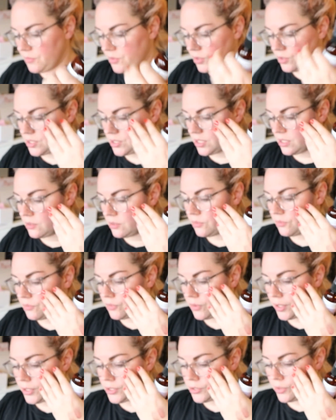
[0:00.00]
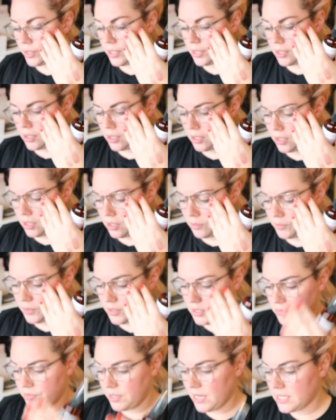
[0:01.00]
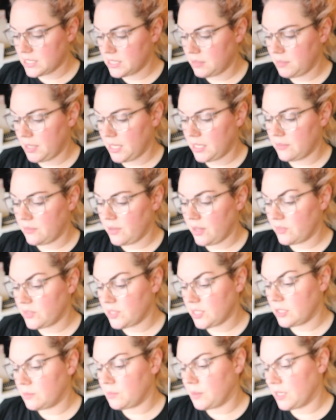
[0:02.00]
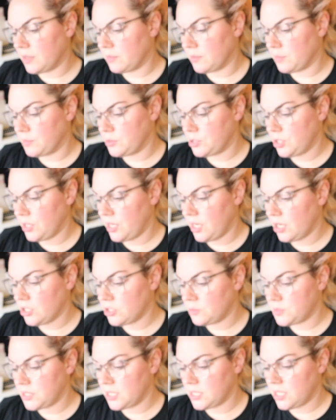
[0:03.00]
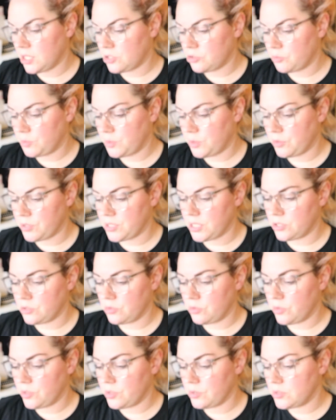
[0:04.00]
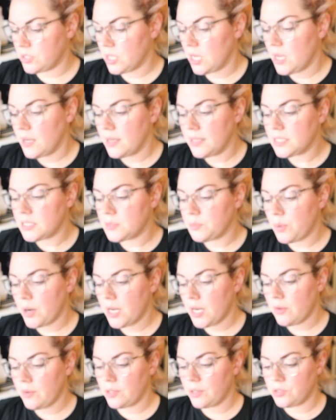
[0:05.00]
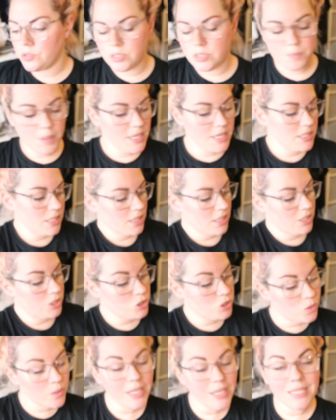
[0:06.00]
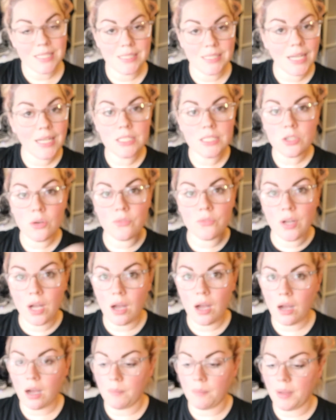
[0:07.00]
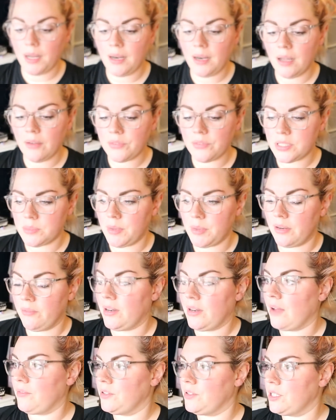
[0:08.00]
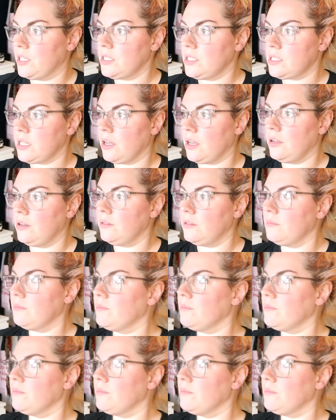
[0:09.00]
for yourself and find your inner calm with this relaxing blend of lavender, bergamot, patchouli, 100% natural pure essential oils. Spray it around your space and enjoy a sense of calm. I love the smell of lavender, so